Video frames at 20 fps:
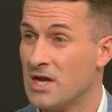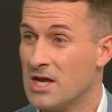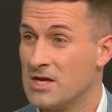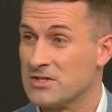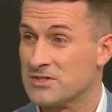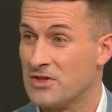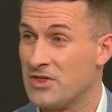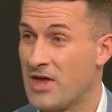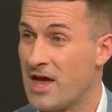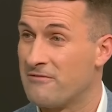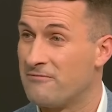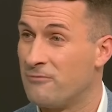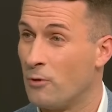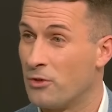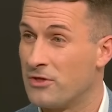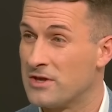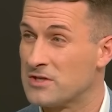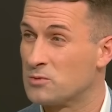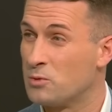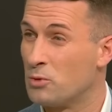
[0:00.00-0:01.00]
So therefore,
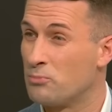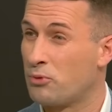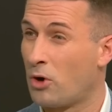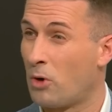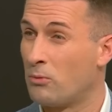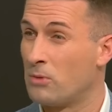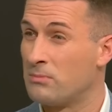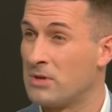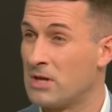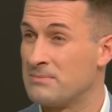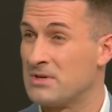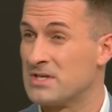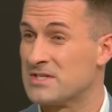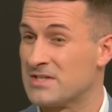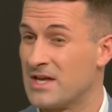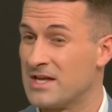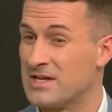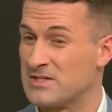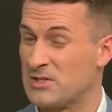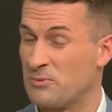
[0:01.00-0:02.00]
this would probably be
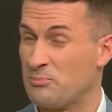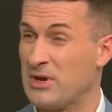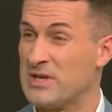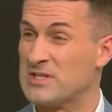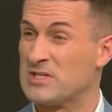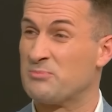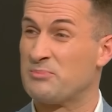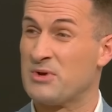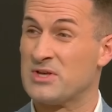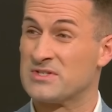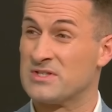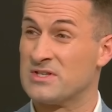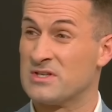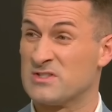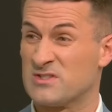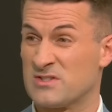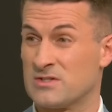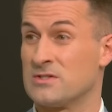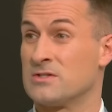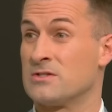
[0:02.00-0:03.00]
seen as a piece of
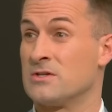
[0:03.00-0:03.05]
business